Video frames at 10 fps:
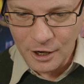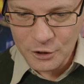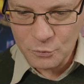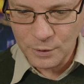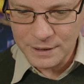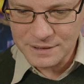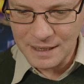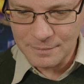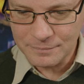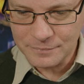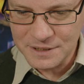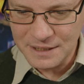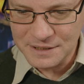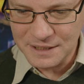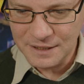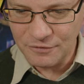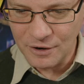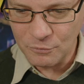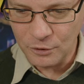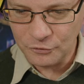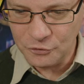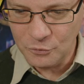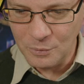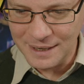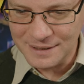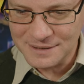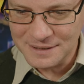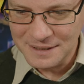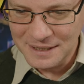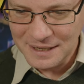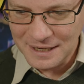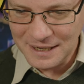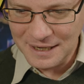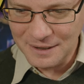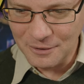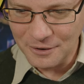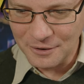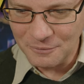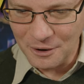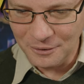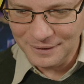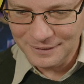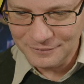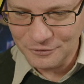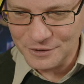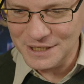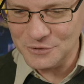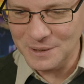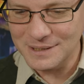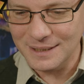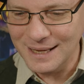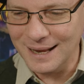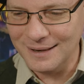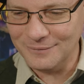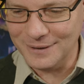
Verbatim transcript: I'd quit um, D and D if I rolled two ones uh, on a roll for a d20. Yeah.